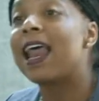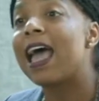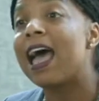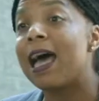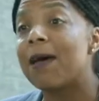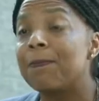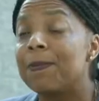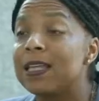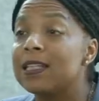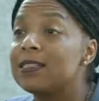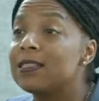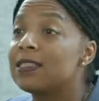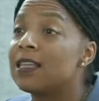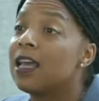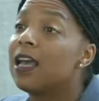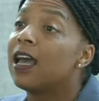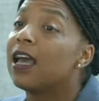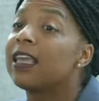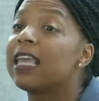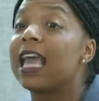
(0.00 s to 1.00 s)
happens,
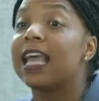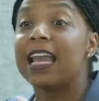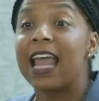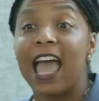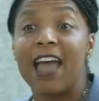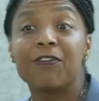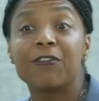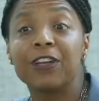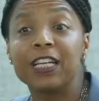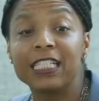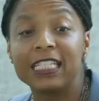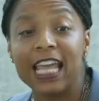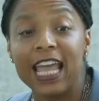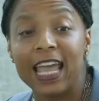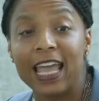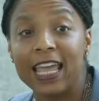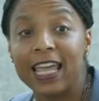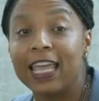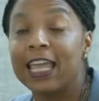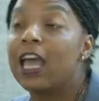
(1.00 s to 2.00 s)
again, every
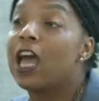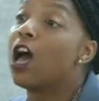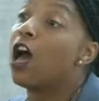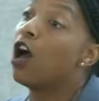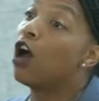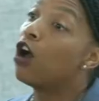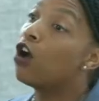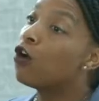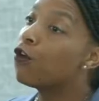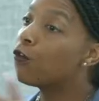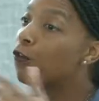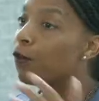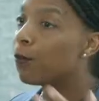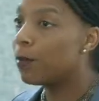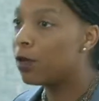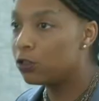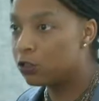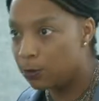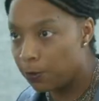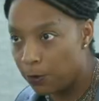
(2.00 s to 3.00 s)
day over
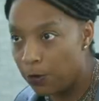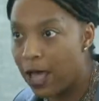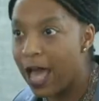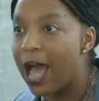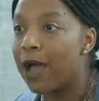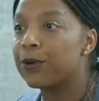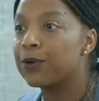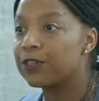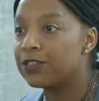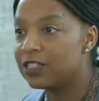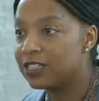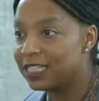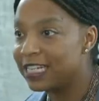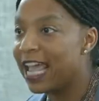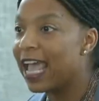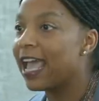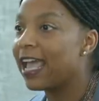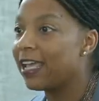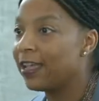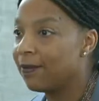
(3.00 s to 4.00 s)
multiple hours a
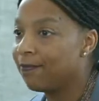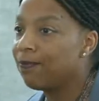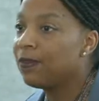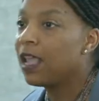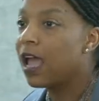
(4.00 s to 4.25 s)
day.